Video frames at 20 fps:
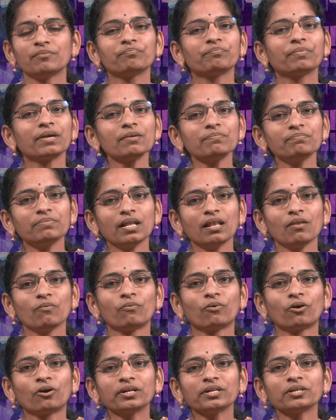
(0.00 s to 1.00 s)
people
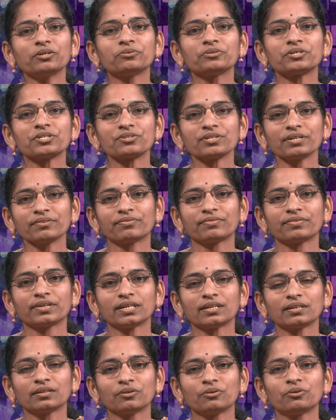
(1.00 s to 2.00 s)
want to shift
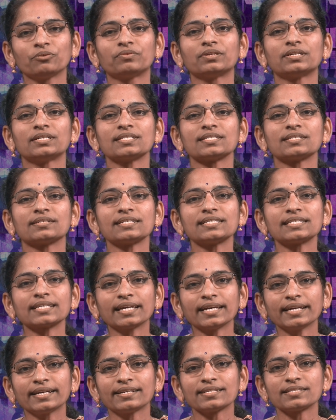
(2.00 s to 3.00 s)
towards
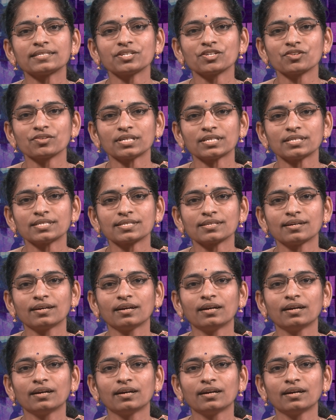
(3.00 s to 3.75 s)
risky decisions